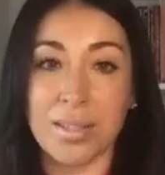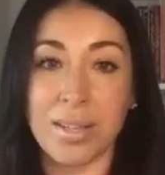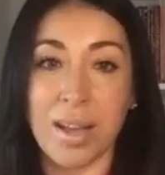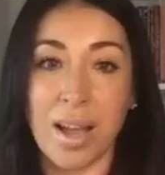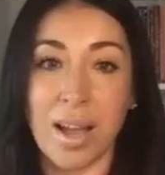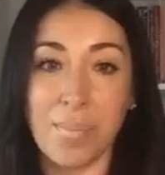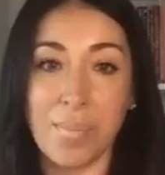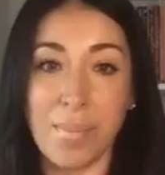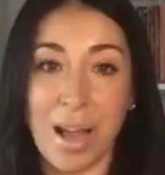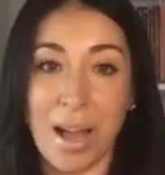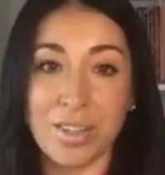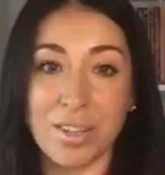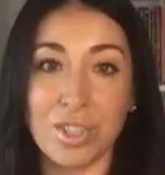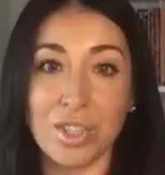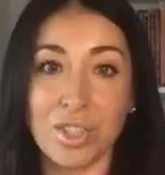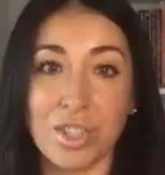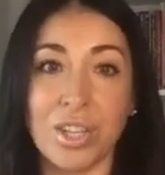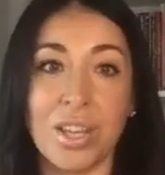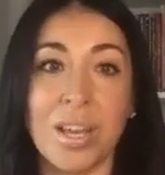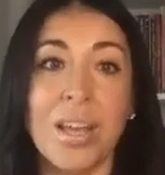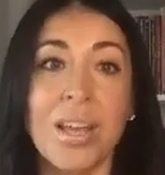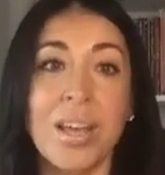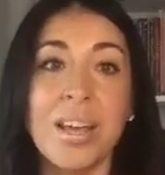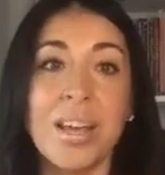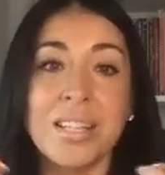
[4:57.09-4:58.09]
I'm
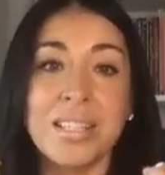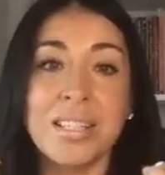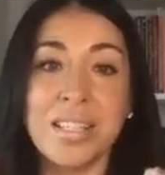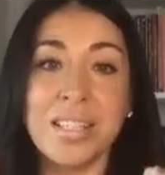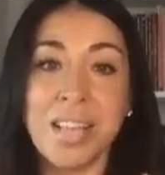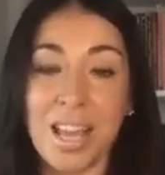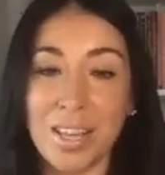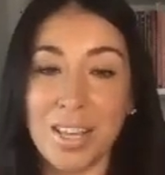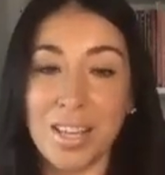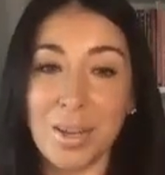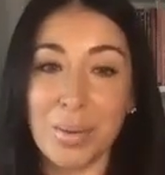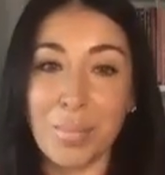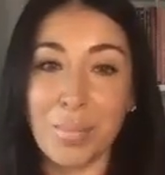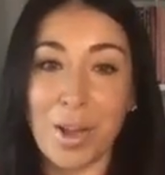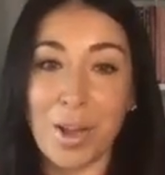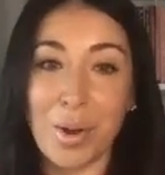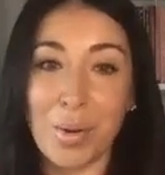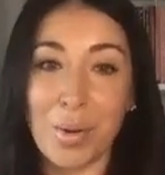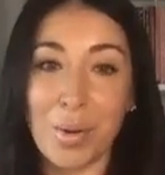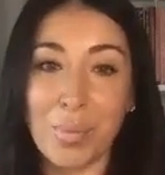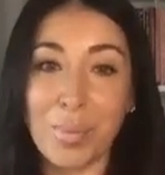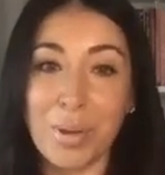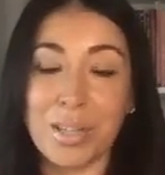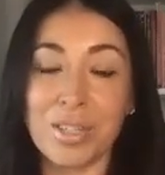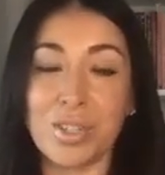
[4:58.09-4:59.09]
actually taking my
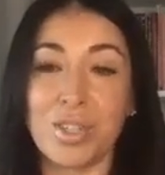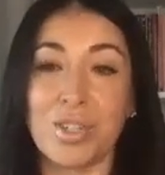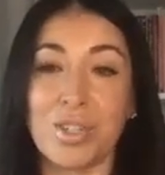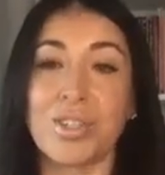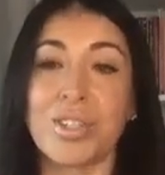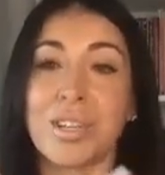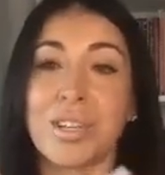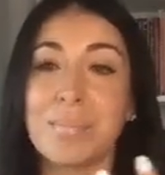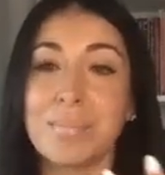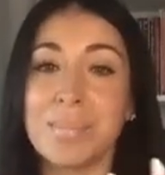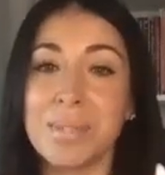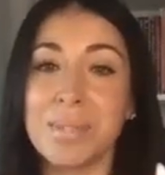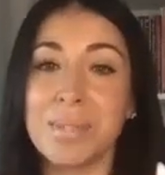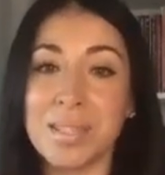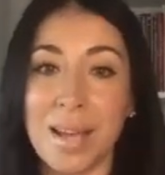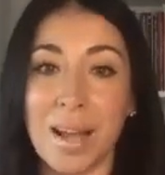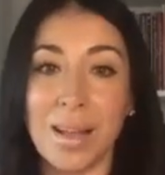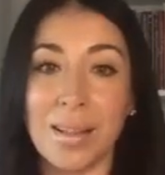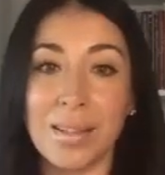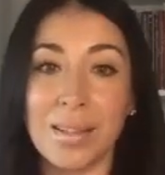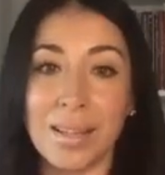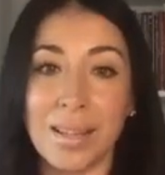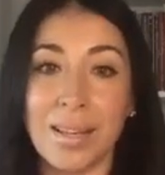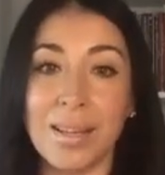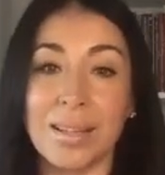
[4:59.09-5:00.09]
own pictures. I'm
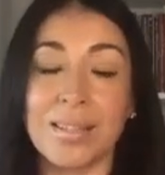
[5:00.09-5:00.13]
selling it.